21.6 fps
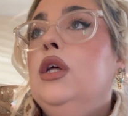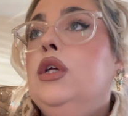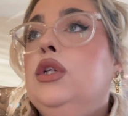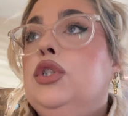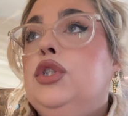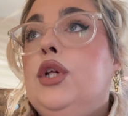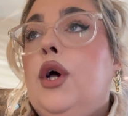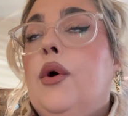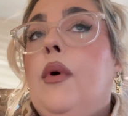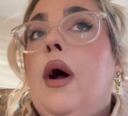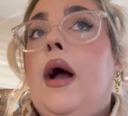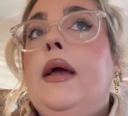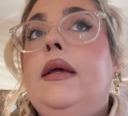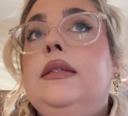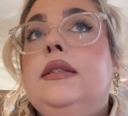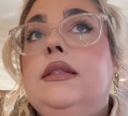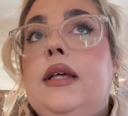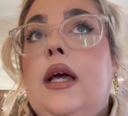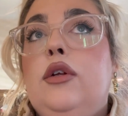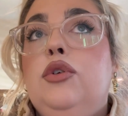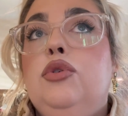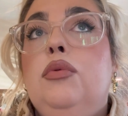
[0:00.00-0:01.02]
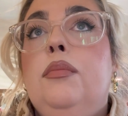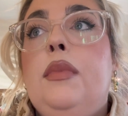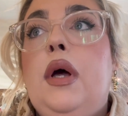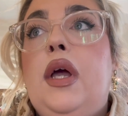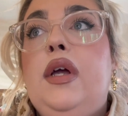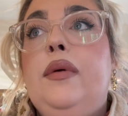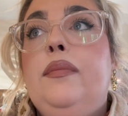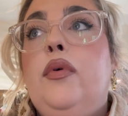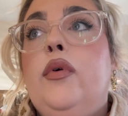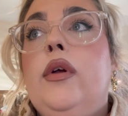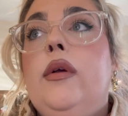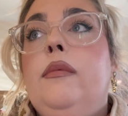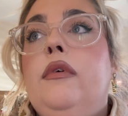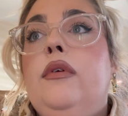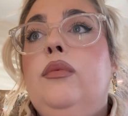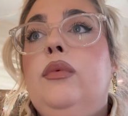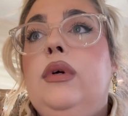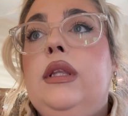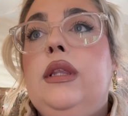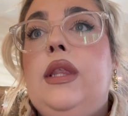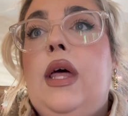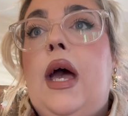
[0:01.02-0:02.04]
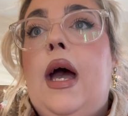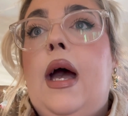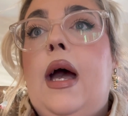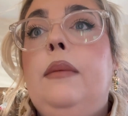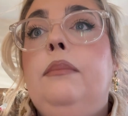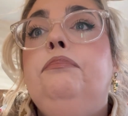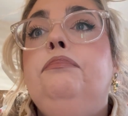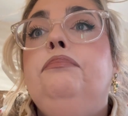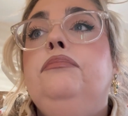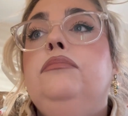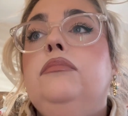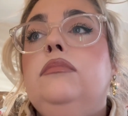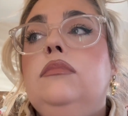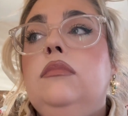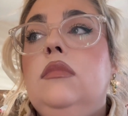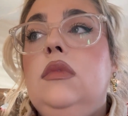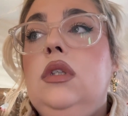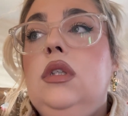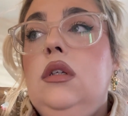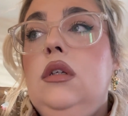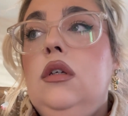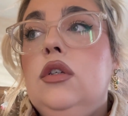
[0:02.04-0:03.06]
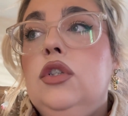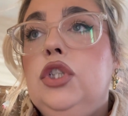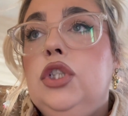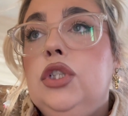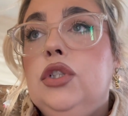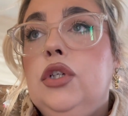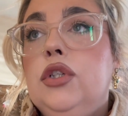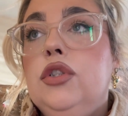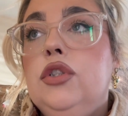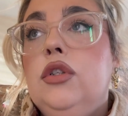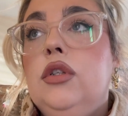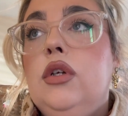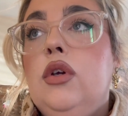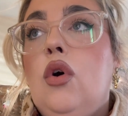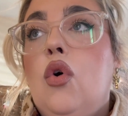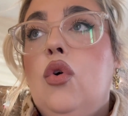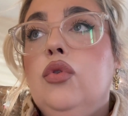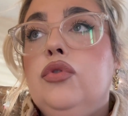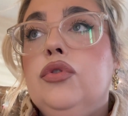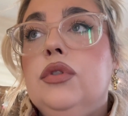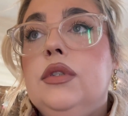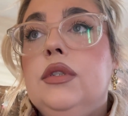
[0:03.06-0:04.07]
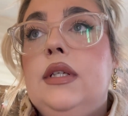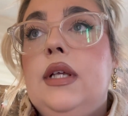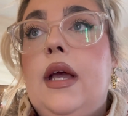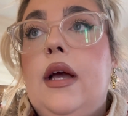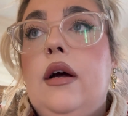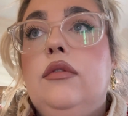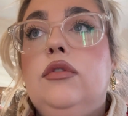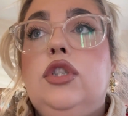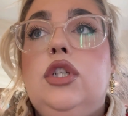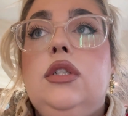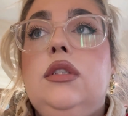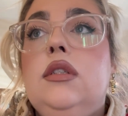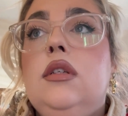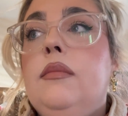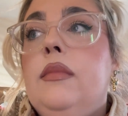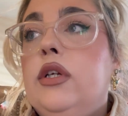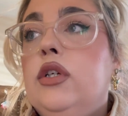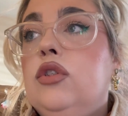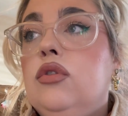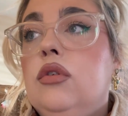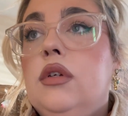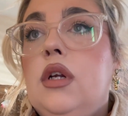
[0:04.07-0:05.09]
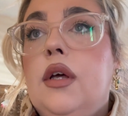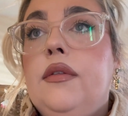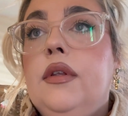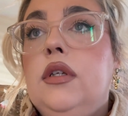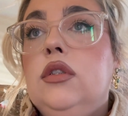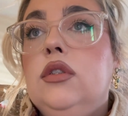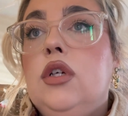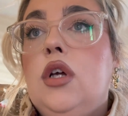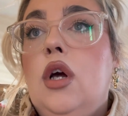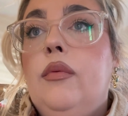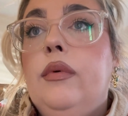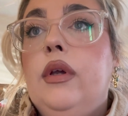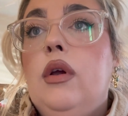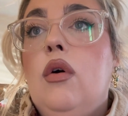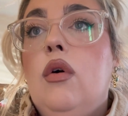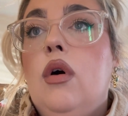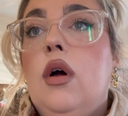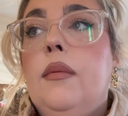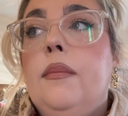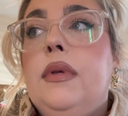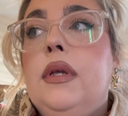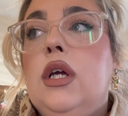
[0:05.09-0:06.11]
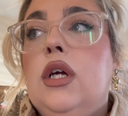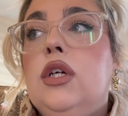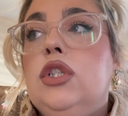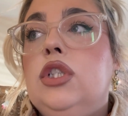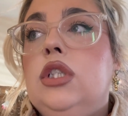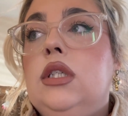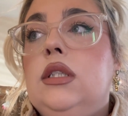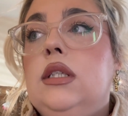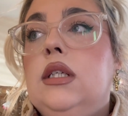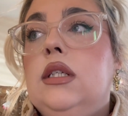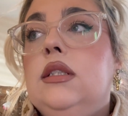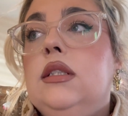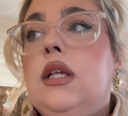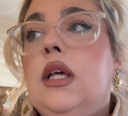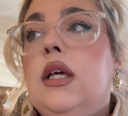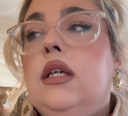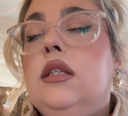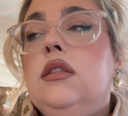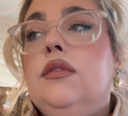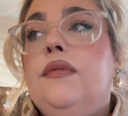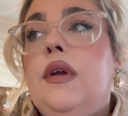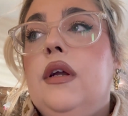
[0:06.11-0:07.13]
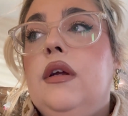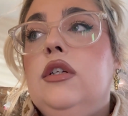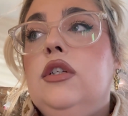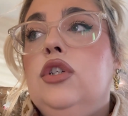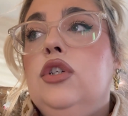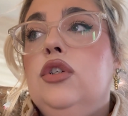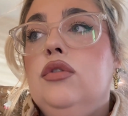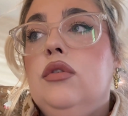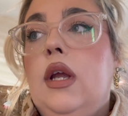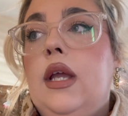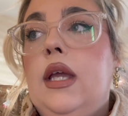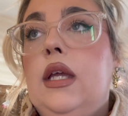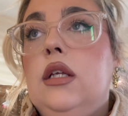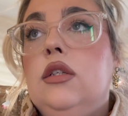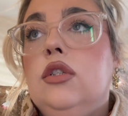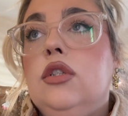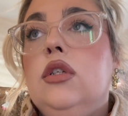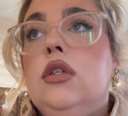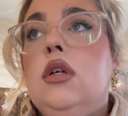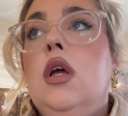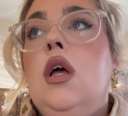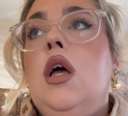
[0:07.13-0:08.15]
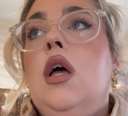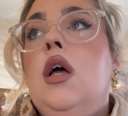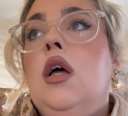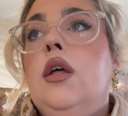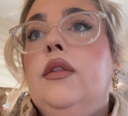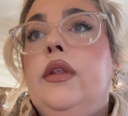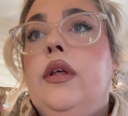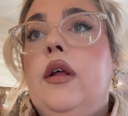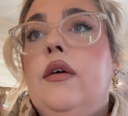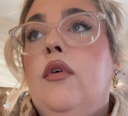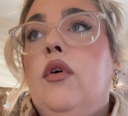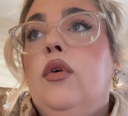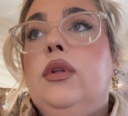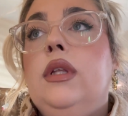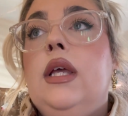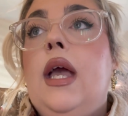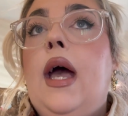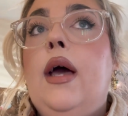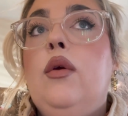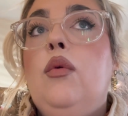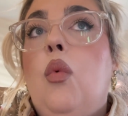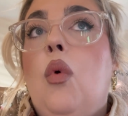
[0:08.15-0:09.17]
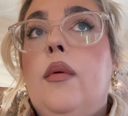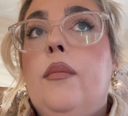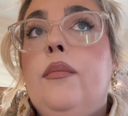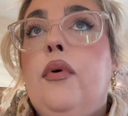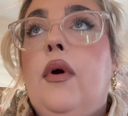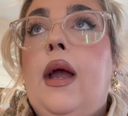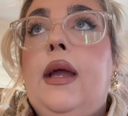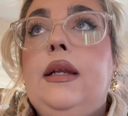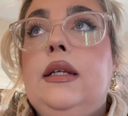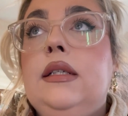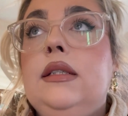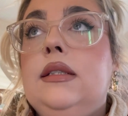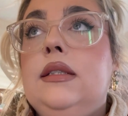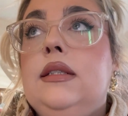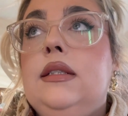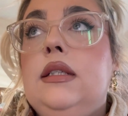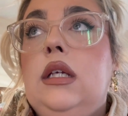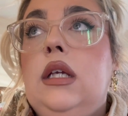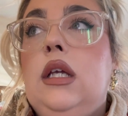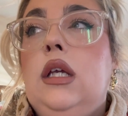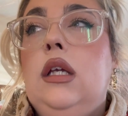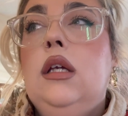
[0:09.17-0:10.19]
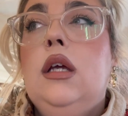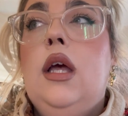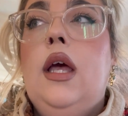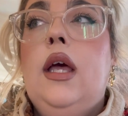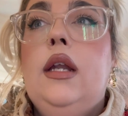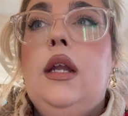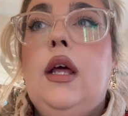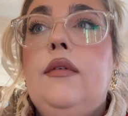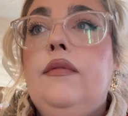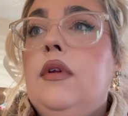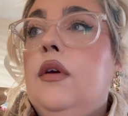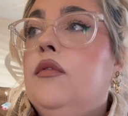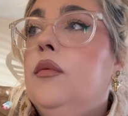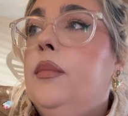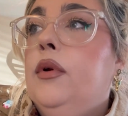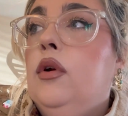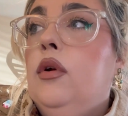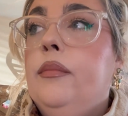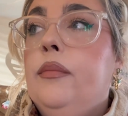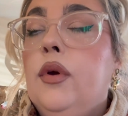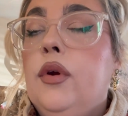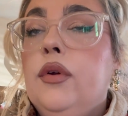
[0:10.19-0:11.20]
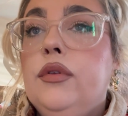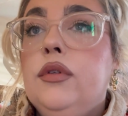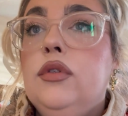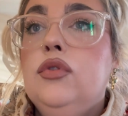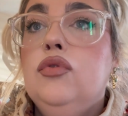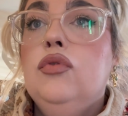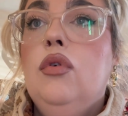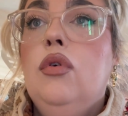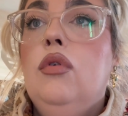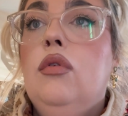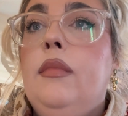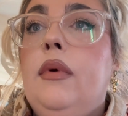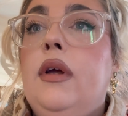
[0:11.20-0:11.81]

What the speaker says: So I scheduled my appointment with that. She's gonna do the ultrasound just to make sure nothing's going on, because she did say it's very strange that I've only had 1 pregnancy and I've never been on birth control.